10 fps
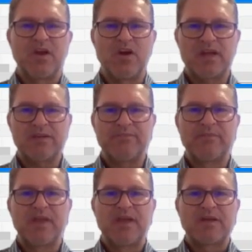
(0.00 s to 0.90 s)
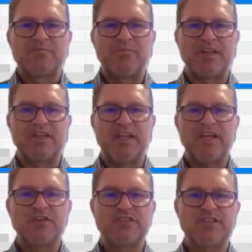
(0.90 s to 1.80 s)
Okay, but here
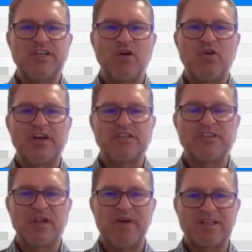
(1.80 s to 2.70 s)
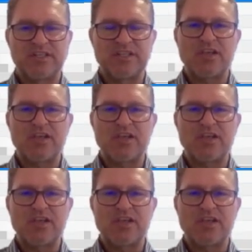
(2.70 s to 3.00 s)
you'll see your original budget.